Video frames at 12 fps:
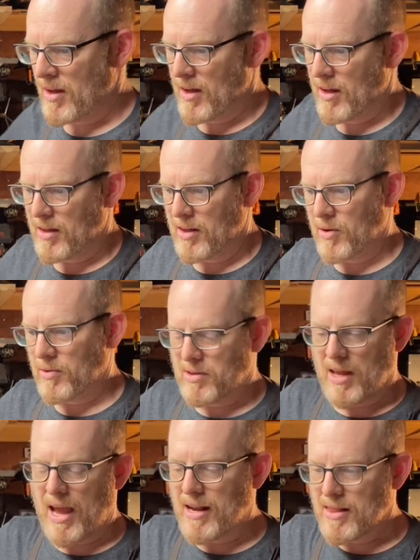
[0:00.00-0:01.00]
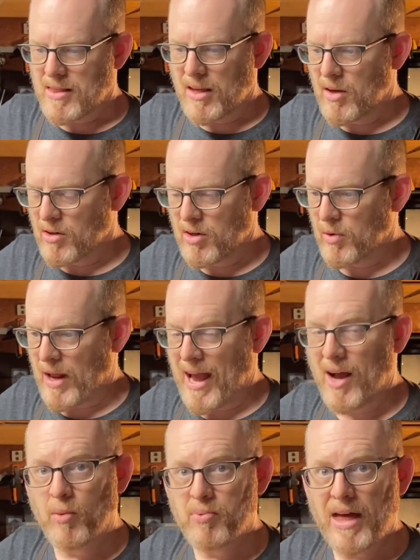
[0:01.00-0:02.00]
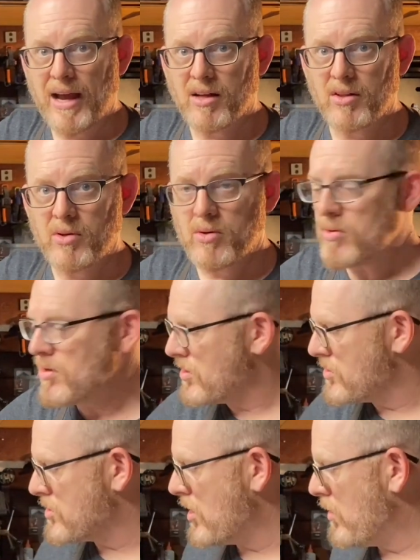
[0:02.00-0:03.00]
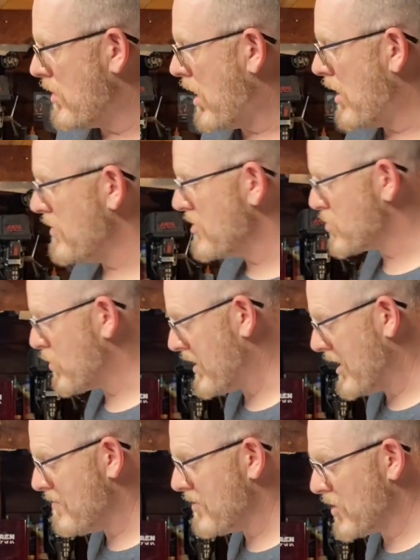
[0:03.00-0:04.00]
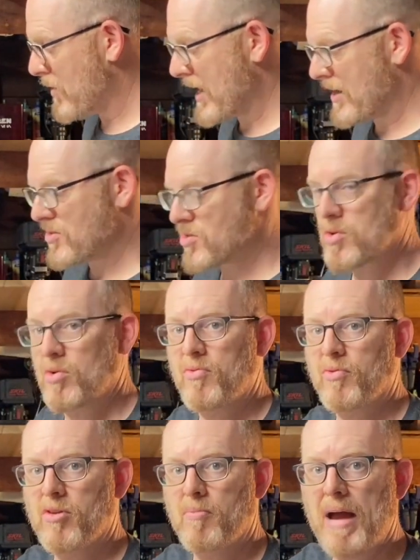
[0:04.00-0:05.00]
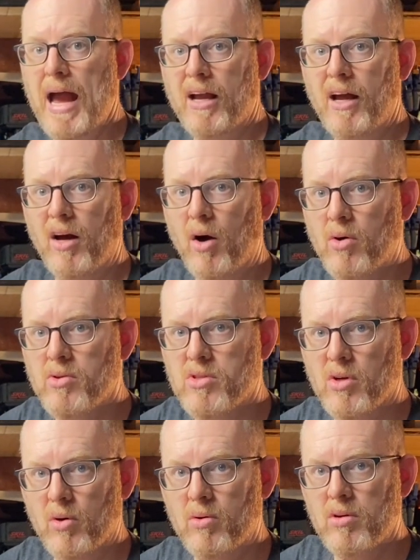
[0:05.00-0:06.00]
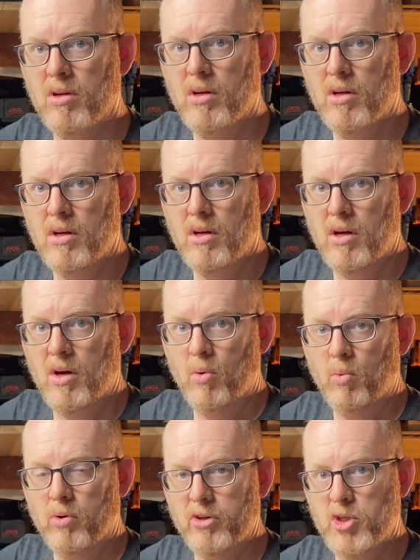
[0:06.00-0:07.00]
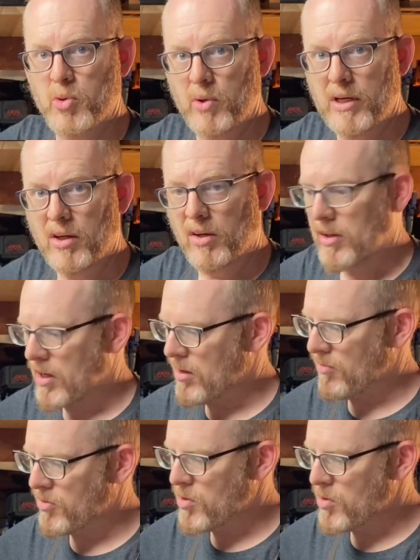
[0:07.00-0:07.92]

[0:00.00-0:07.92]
You know, anything you can do to help that glue. So on this one, even though I had a screw from the back, I also will drill in a few